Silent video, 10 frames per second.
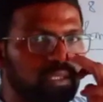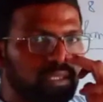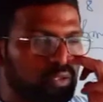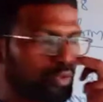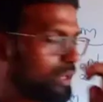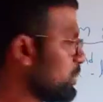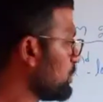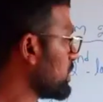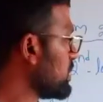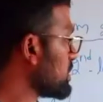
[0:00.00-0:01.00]
To remember
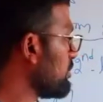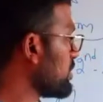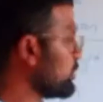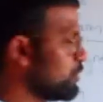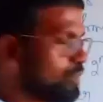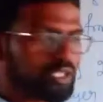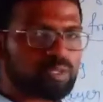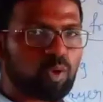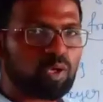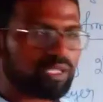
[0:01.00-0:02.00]
this, I will give you a
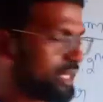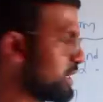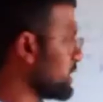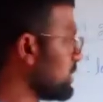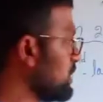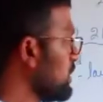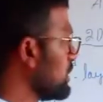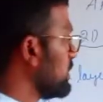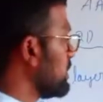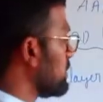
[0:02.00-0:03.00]
small trick
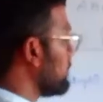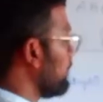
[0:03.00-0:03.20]
here.